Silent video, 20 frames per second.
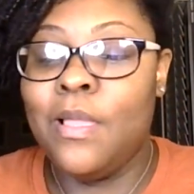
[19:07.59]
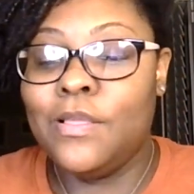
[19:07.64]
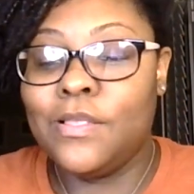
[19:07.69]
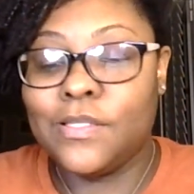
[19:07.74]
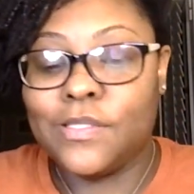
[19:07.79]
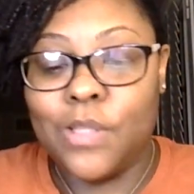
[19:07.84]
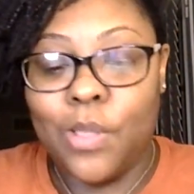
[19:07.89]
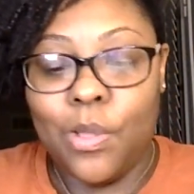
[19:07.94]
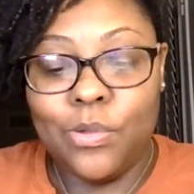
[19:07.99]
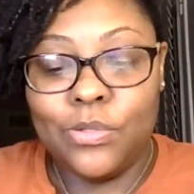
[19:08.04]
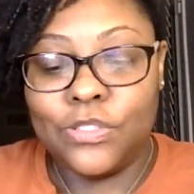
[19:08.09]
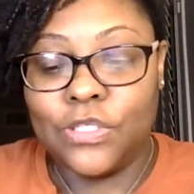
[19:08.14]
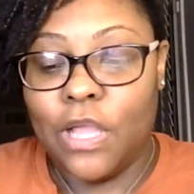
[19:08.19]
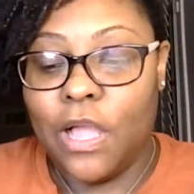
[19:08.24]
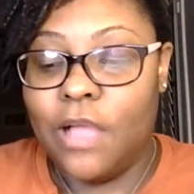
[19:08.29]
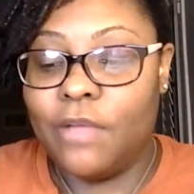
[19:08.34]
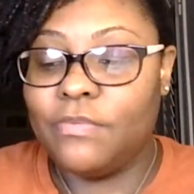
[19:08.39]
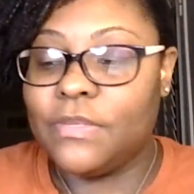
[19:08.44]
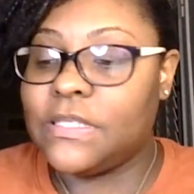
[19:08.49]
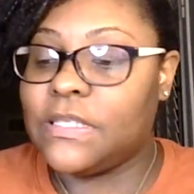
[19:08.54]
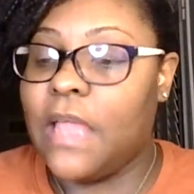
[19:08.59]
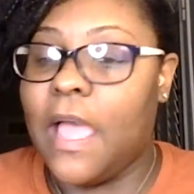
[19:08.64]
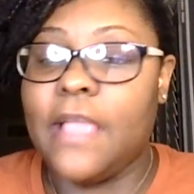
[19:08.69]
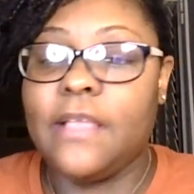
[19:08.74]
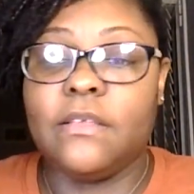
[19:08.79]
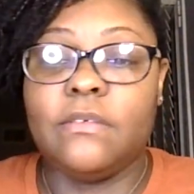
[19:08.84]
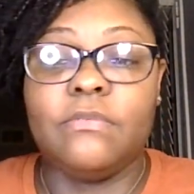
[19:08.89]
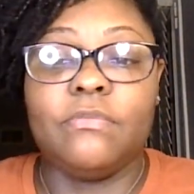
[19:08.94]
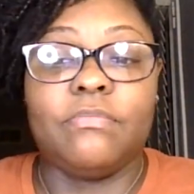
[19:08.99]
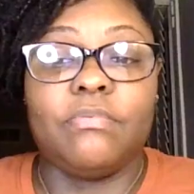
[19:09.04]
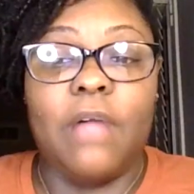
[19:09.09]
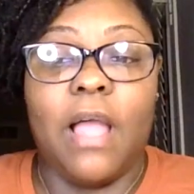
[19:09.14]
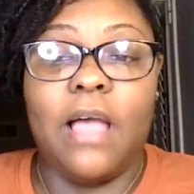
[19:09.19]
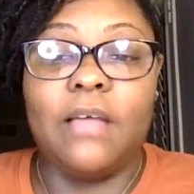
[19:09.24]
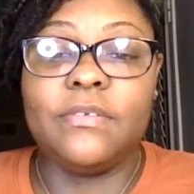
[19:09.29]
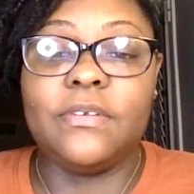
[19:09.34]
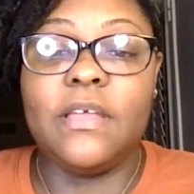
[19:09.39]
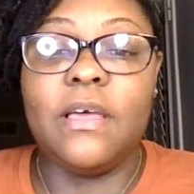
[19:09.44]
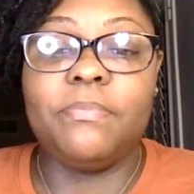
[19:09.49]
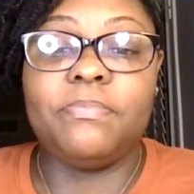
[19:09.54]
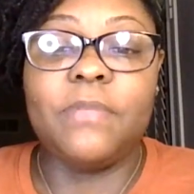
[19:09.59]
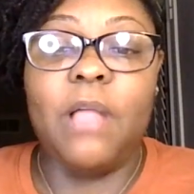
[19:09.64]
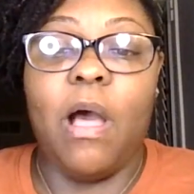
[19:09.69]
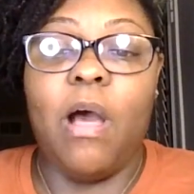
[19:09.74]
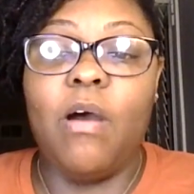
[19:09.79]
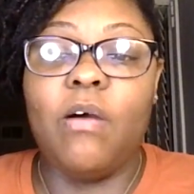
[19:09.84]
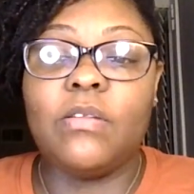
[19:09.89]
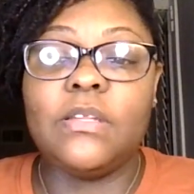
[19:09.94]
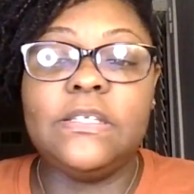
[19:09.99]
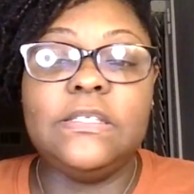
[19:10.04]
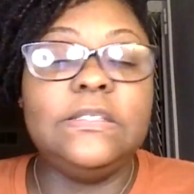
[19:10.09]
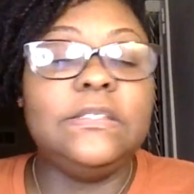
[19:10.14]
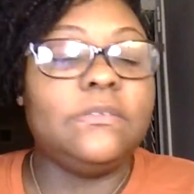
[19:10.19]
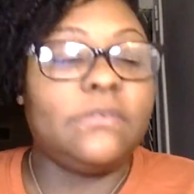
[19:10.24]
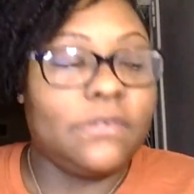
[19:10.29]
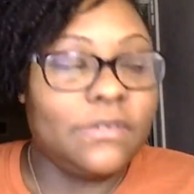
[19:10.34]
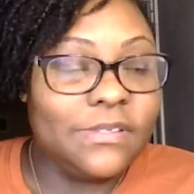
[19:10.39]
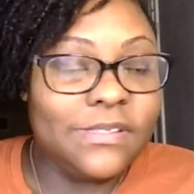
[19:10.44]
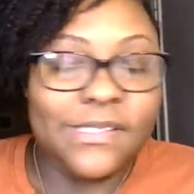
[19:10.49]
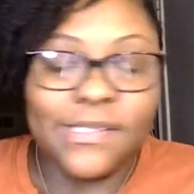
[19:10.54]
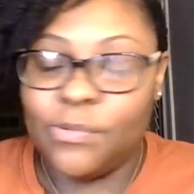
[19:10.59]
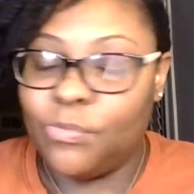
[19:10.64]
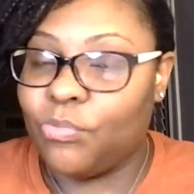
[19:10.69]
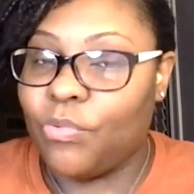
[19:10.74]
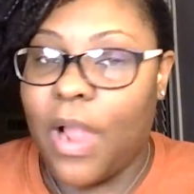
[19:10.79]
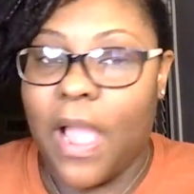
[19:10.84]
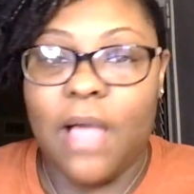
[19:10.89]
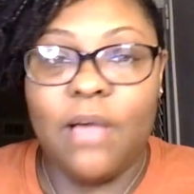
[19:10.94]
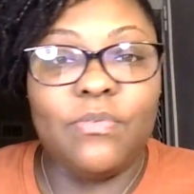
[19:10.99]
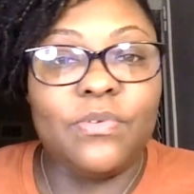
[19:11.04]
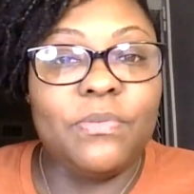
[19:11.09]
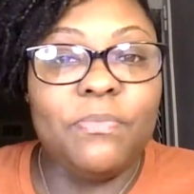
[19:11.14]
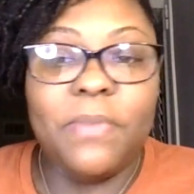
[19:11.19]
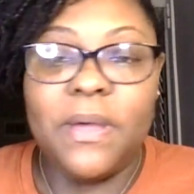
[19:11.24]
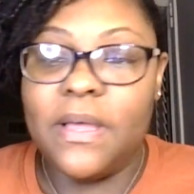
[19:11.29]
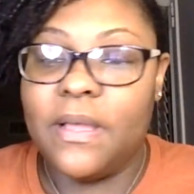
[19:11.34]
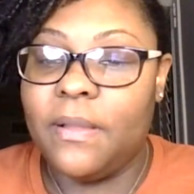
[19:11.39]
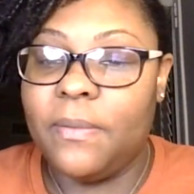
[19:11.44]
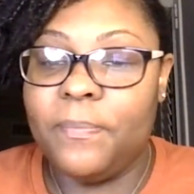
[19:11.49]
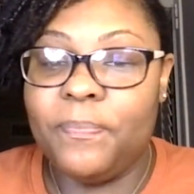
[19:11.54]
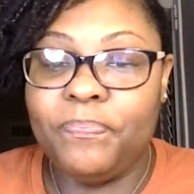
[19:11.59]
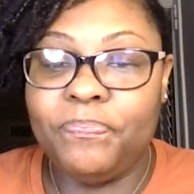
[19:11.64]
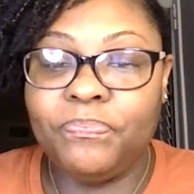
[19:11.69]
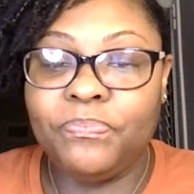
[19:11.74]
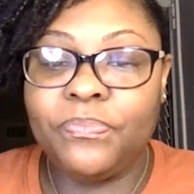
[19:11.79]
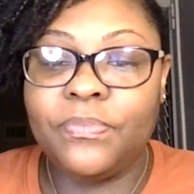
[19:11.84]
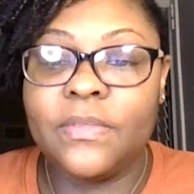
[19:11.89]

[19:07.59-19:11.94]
So John was like, round them up,